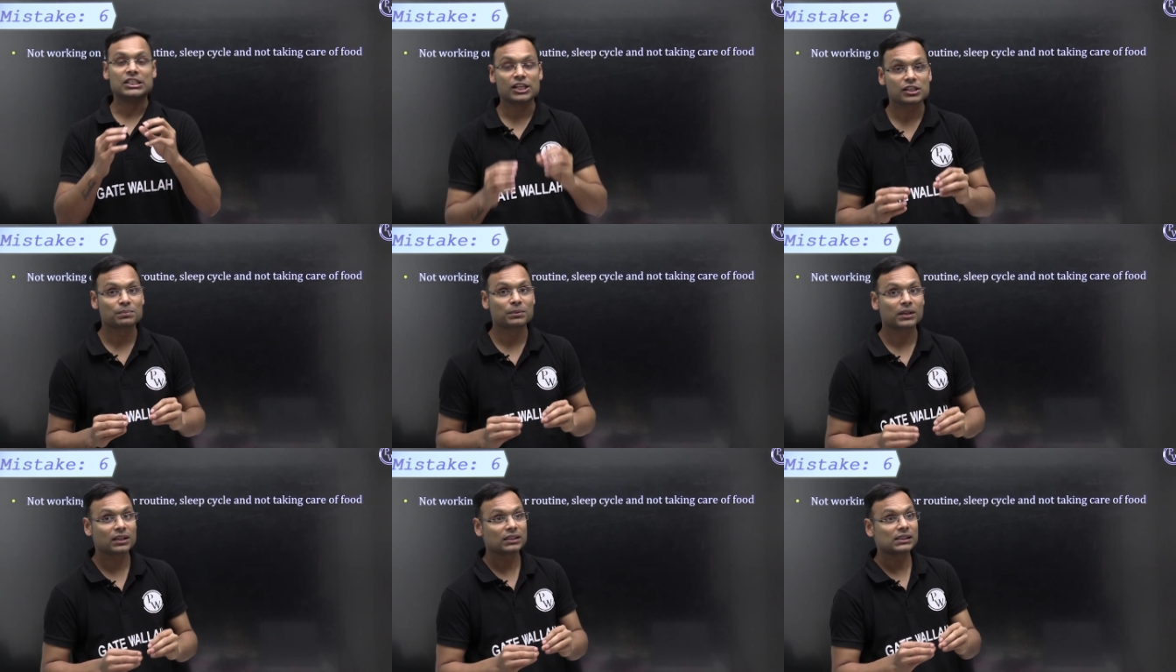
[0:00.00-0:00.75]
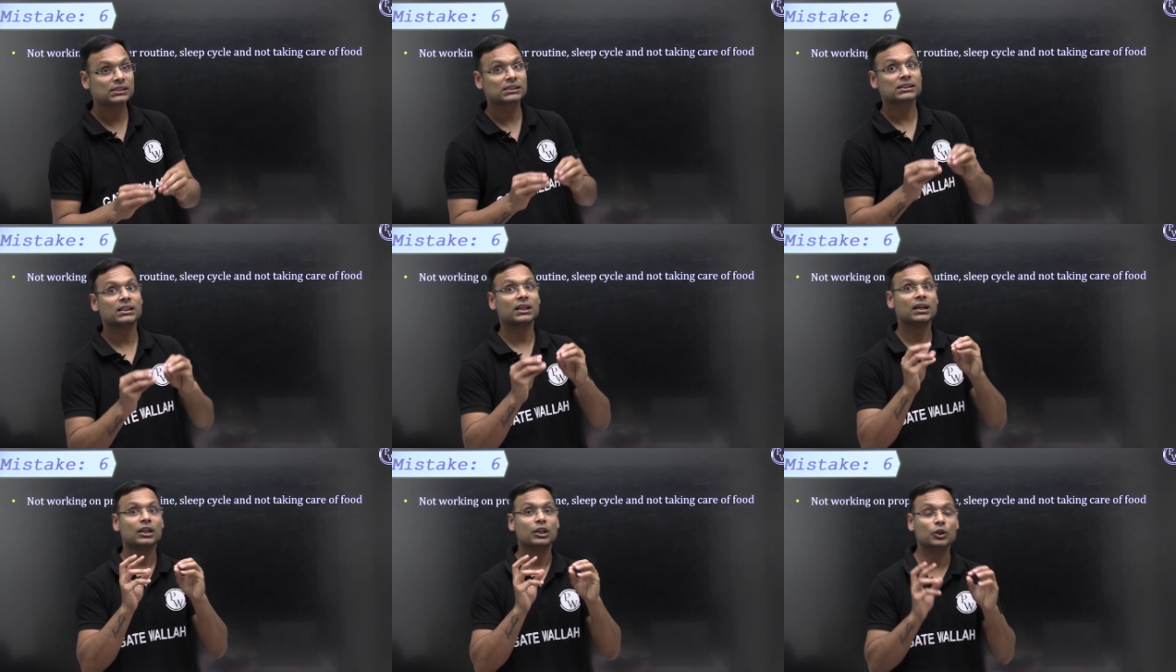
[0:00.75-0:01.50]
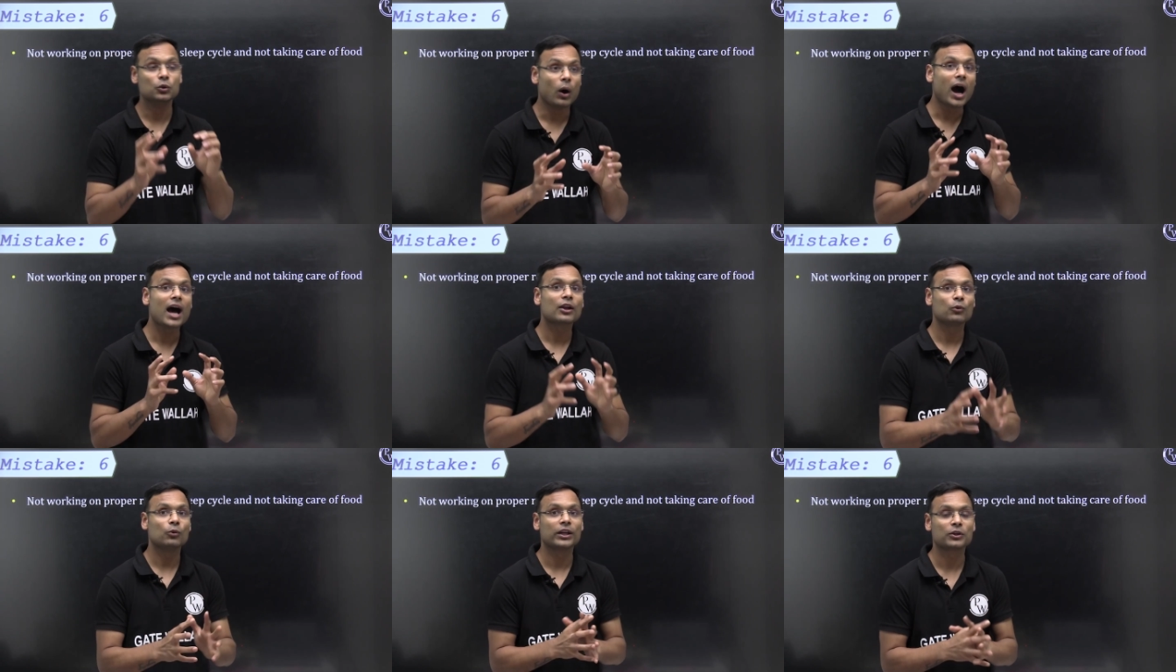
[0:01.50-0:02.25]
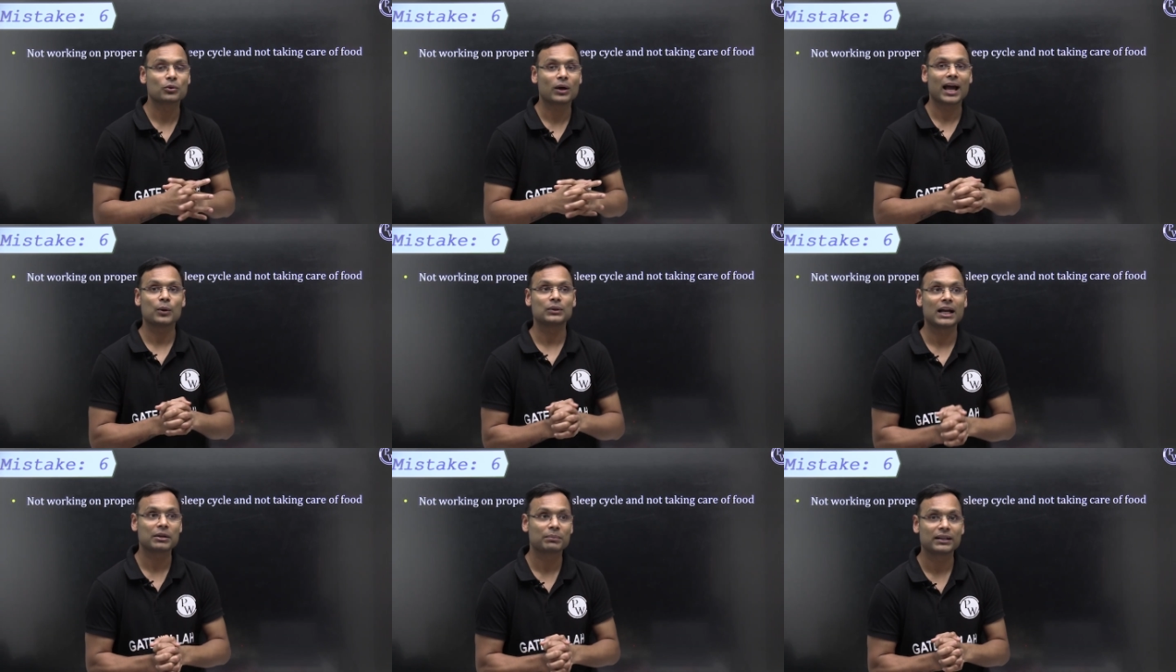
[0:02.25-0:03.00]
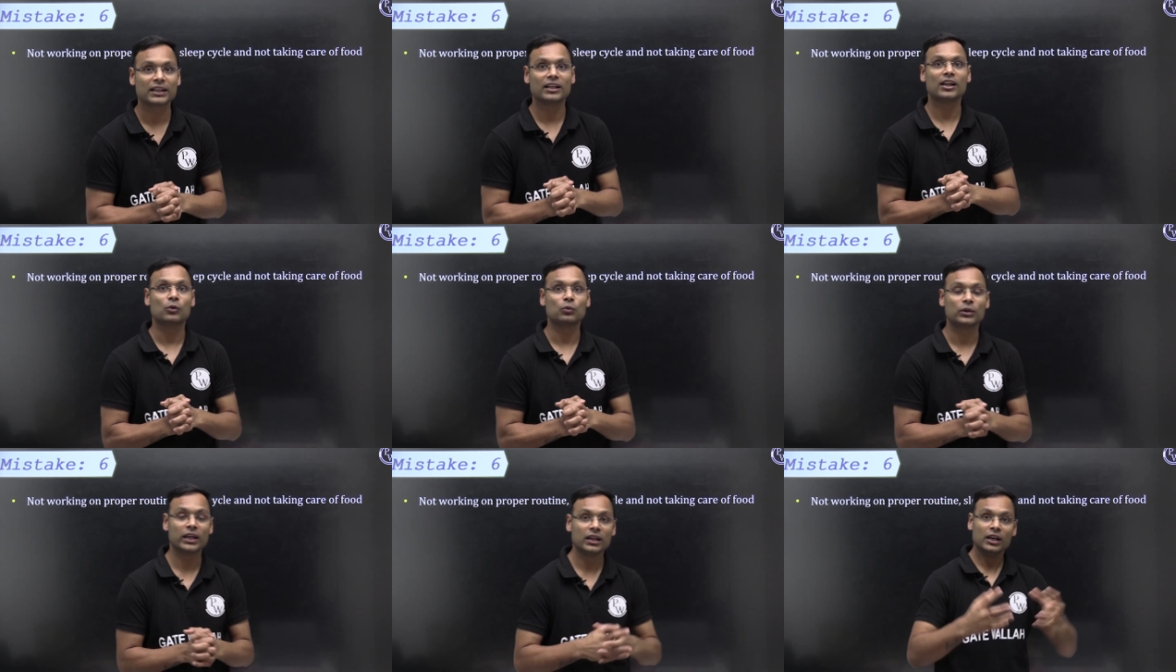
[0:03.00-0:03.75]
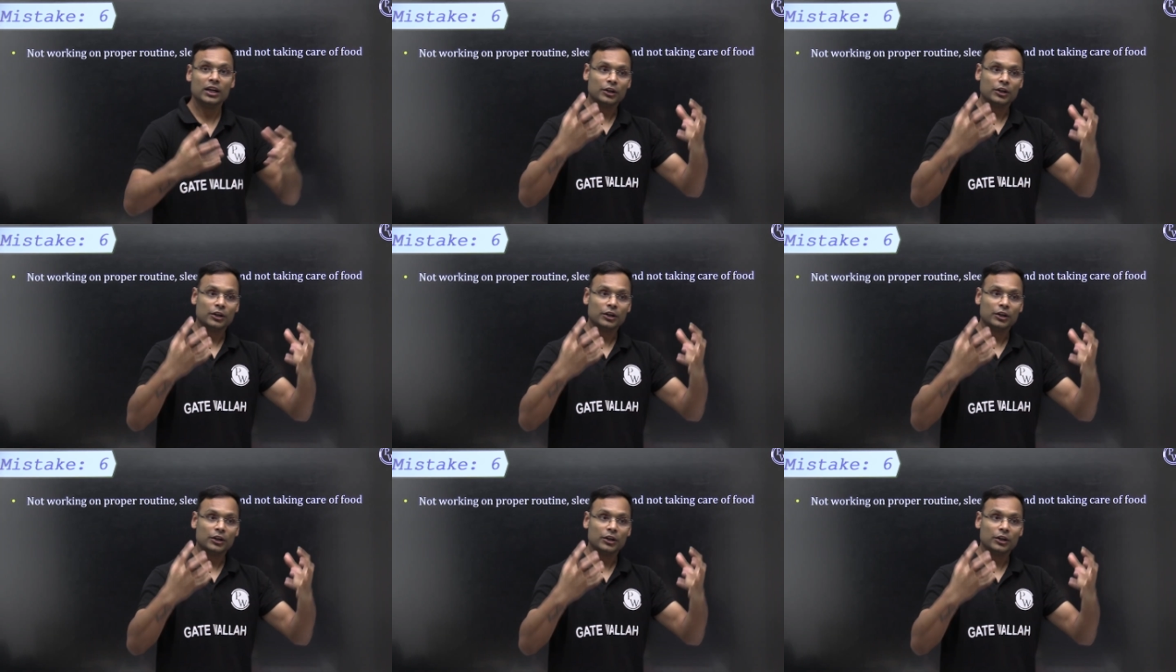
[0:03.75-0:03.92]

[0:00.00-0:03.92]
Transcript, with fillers: just because you are going to have that particular routine.